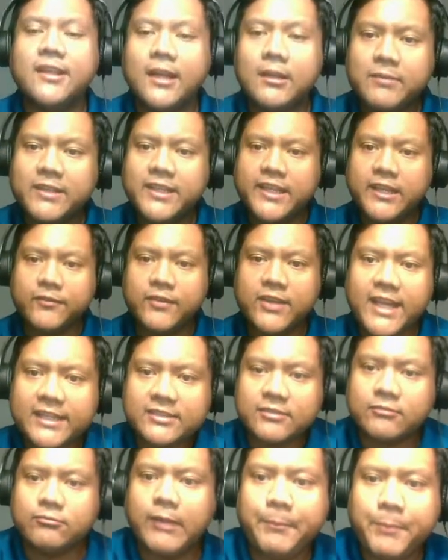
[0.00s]
I'm going to give you
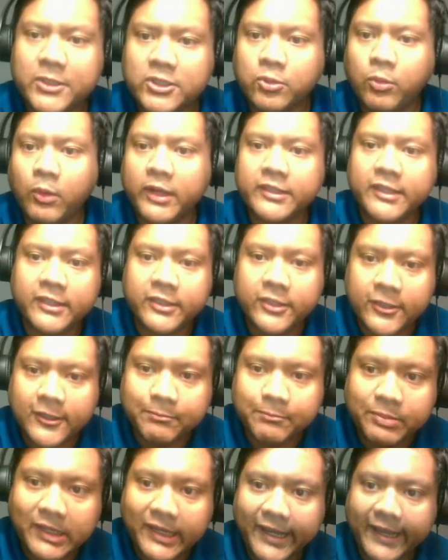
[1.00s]
guys a repertoire that you
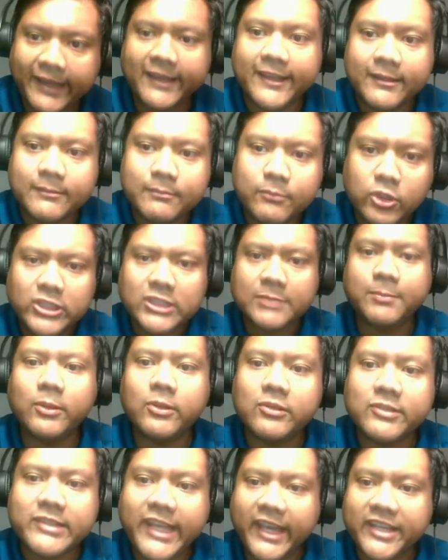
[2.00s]
could play in
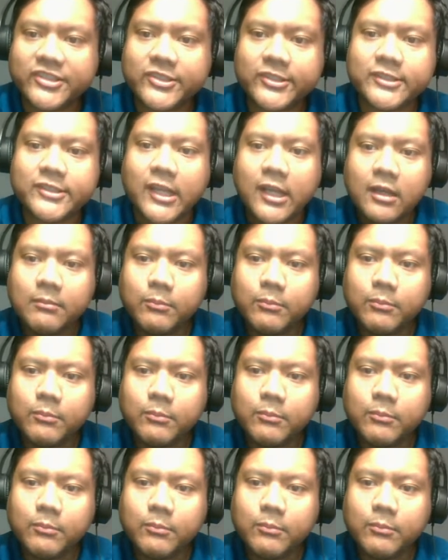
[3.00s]
multiple occasions,